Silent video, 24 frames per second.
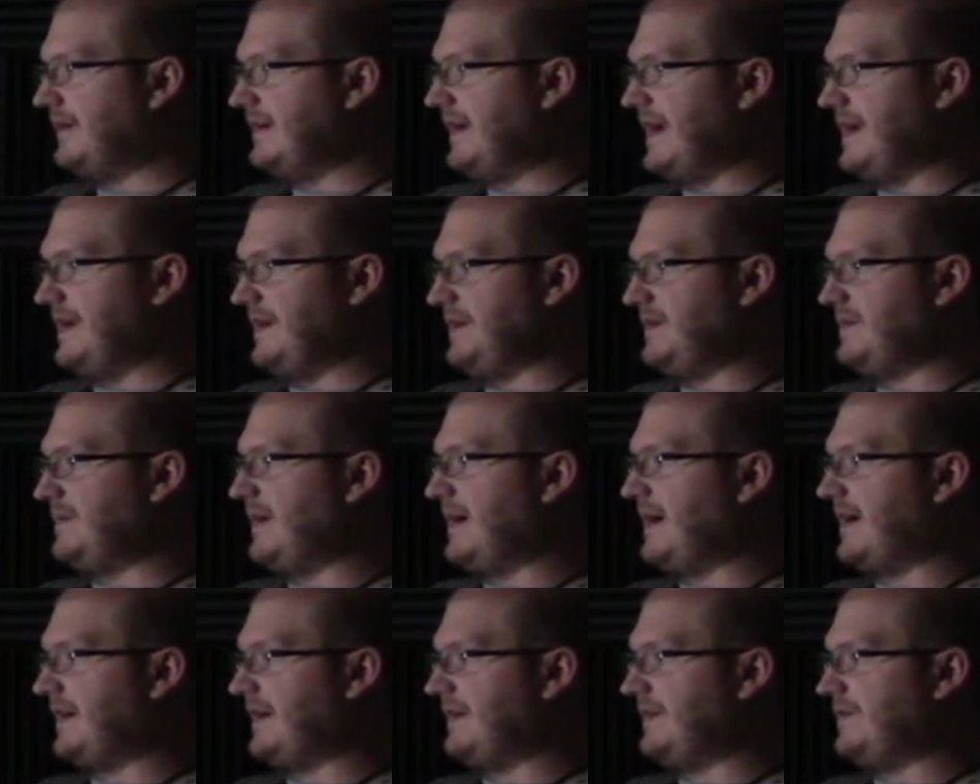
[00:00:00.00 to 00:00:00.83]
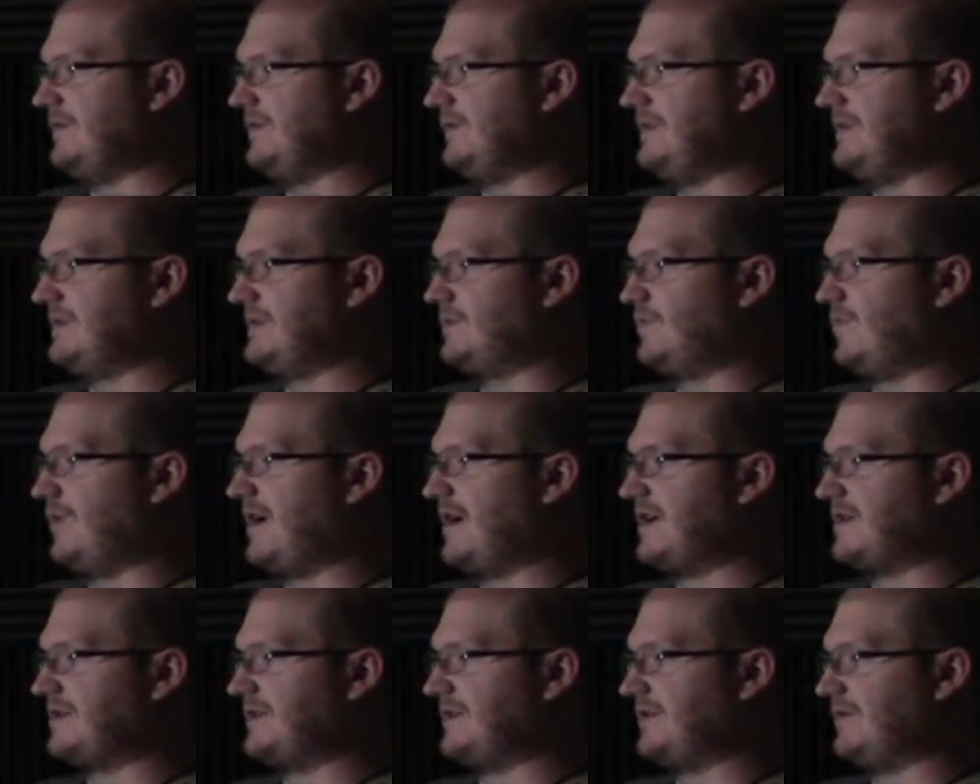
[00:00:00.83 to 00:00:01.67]
Anybody who is
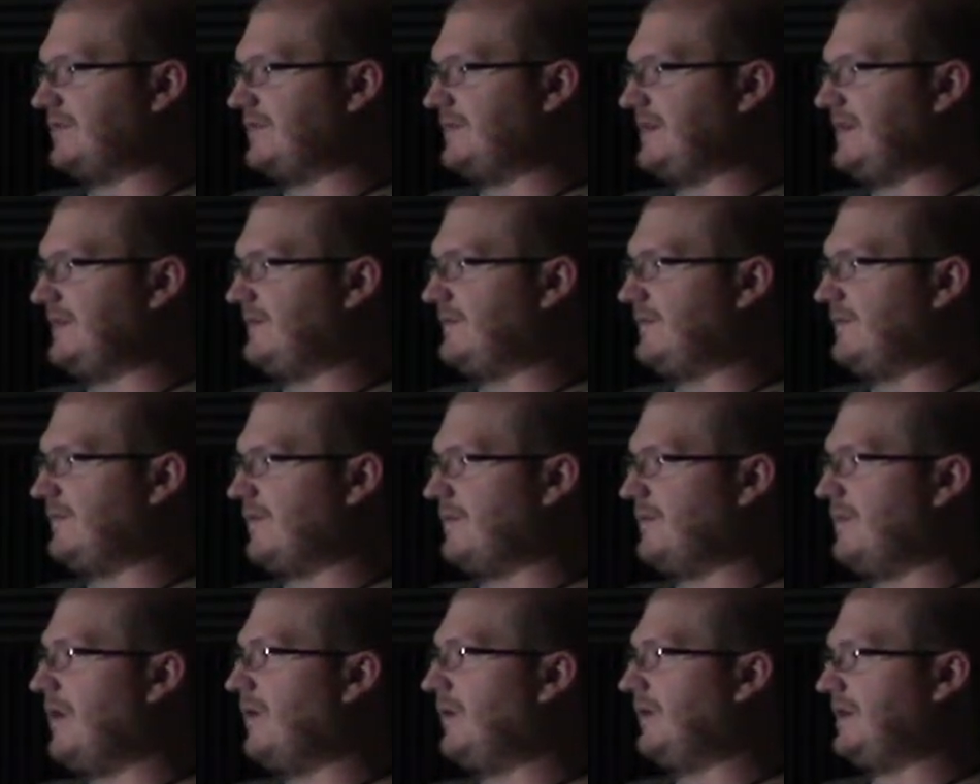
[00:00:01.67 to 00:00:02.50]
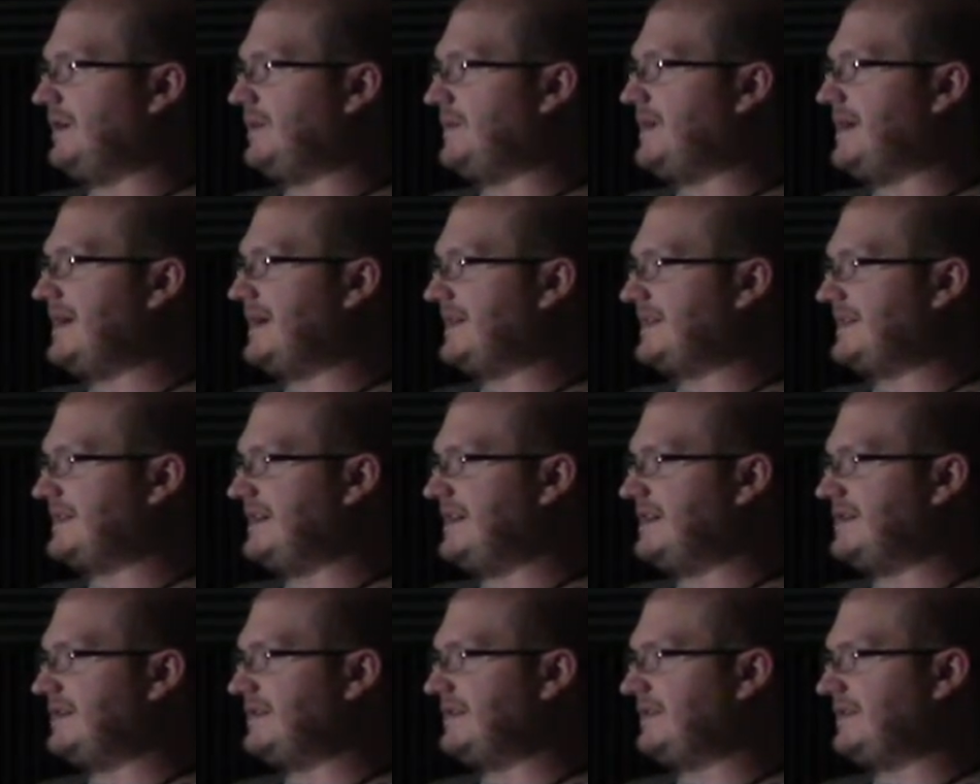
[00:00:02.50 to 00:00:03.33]
watching or even remotely paying
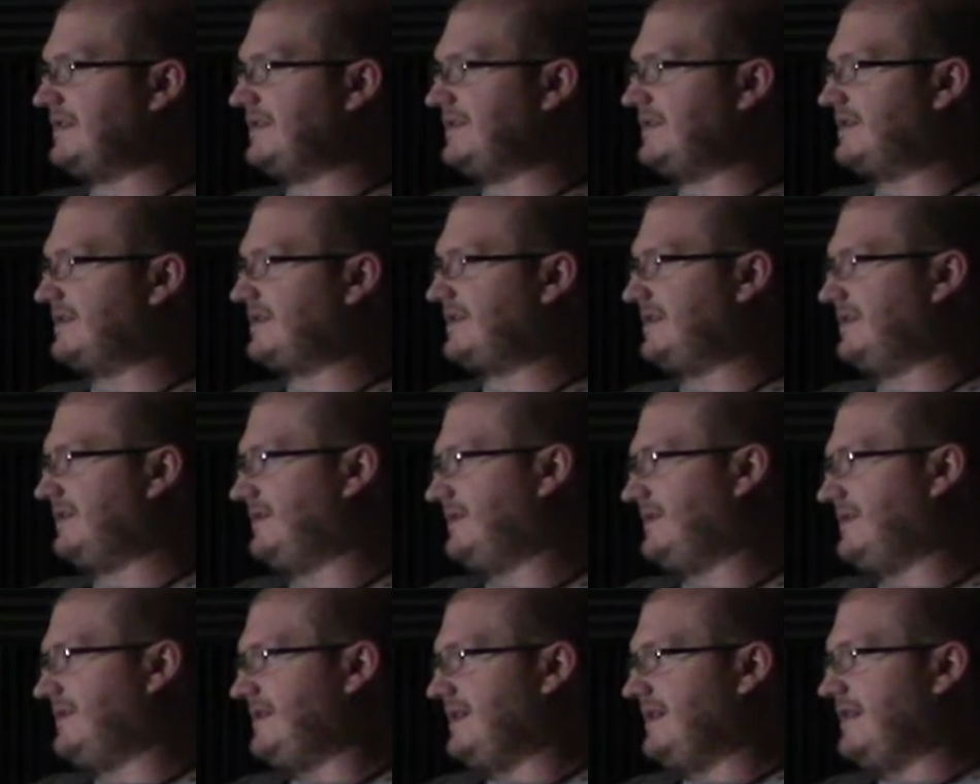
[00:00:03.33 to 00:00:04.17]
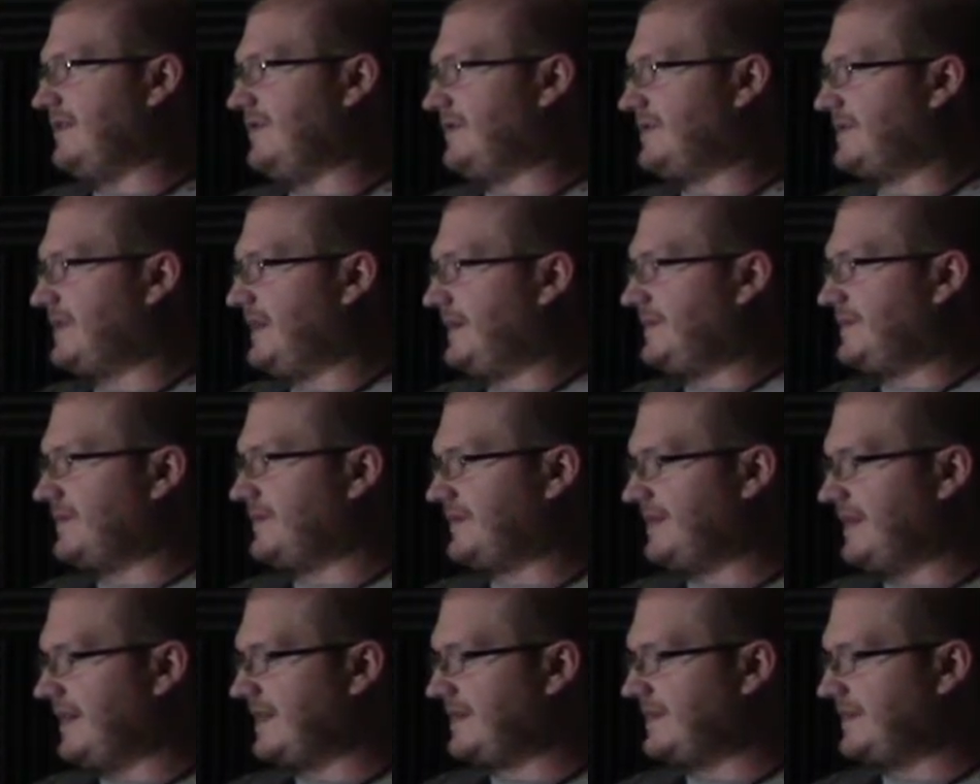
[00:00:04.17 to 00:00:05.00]
attention can just go intercept your
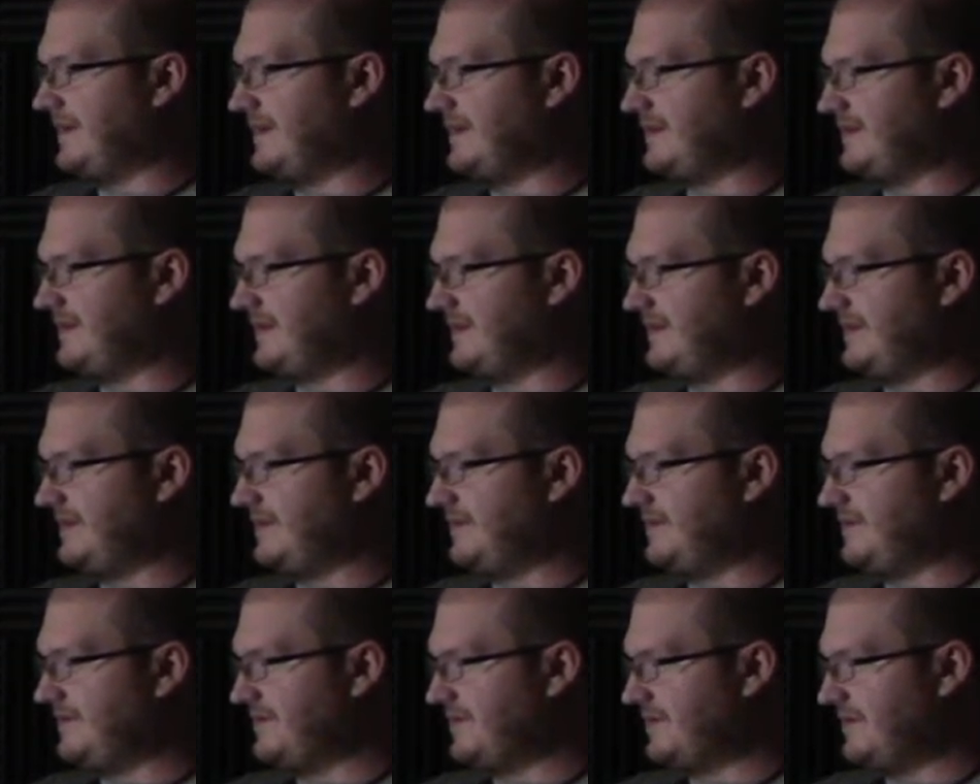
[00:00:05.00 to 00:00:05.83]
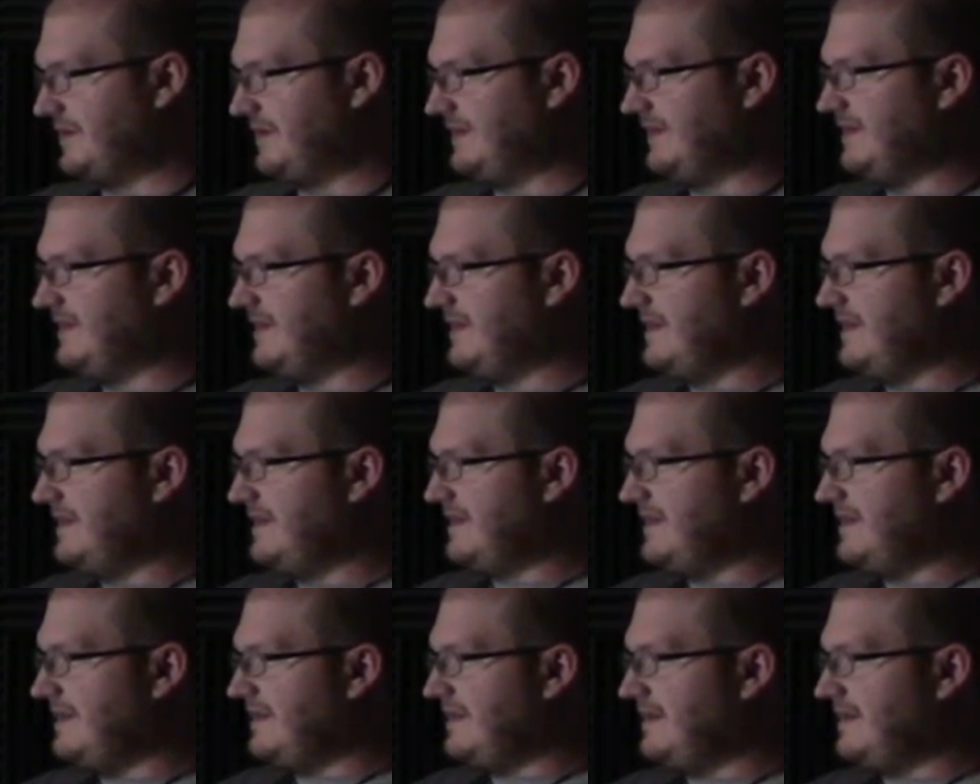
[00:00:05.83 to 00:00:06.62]
text message and steal your shit. Yeah.